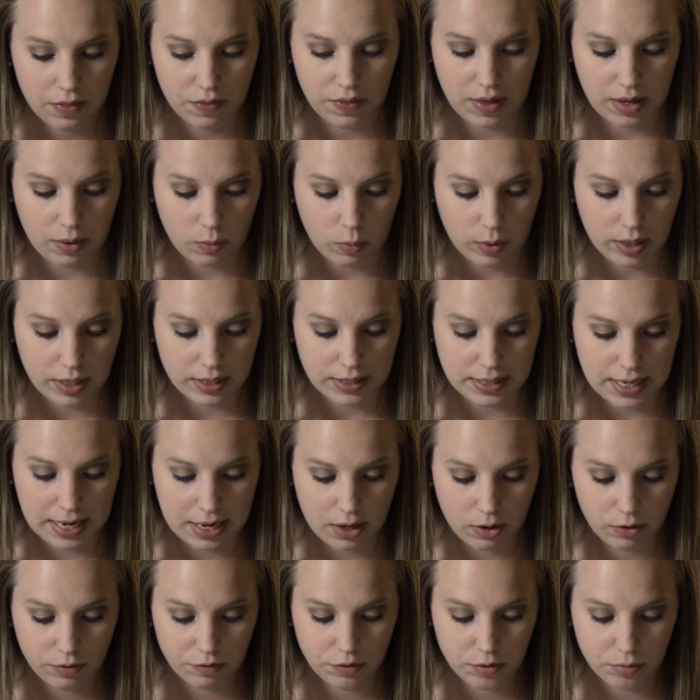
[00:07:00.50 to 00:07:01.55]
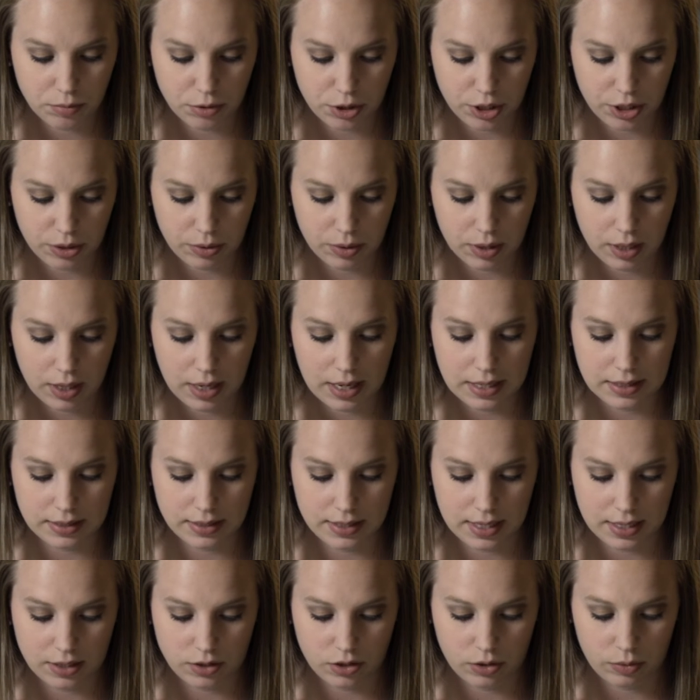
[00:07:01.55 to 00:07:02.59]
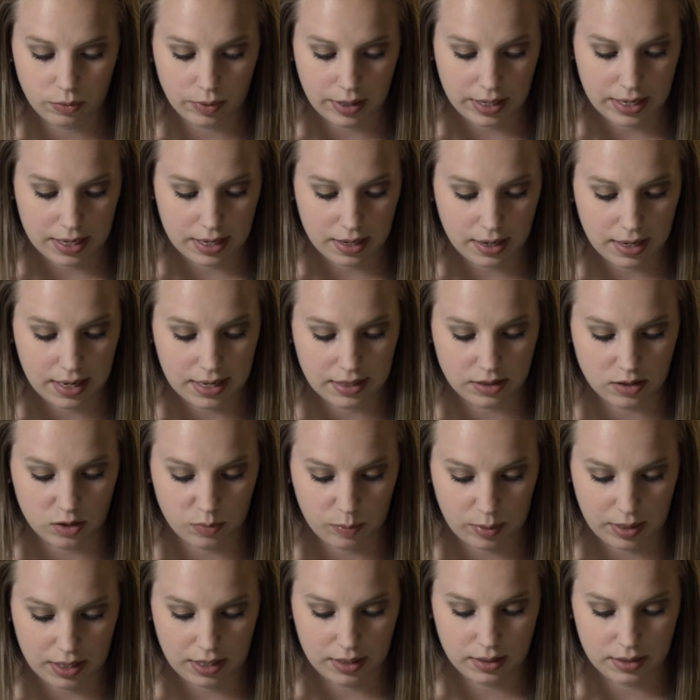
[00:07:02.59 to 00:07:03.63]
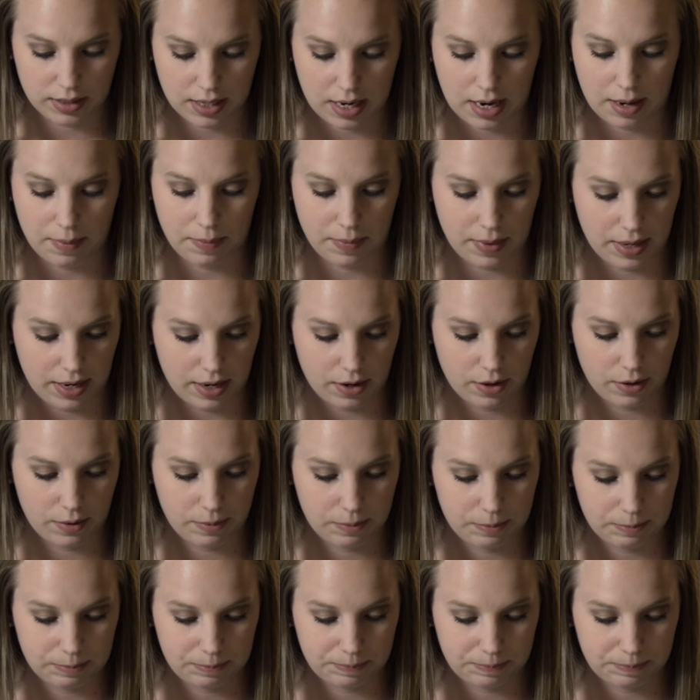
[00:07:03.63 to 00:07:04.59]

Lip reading: They went down from Judah and Caesarea and spent time there."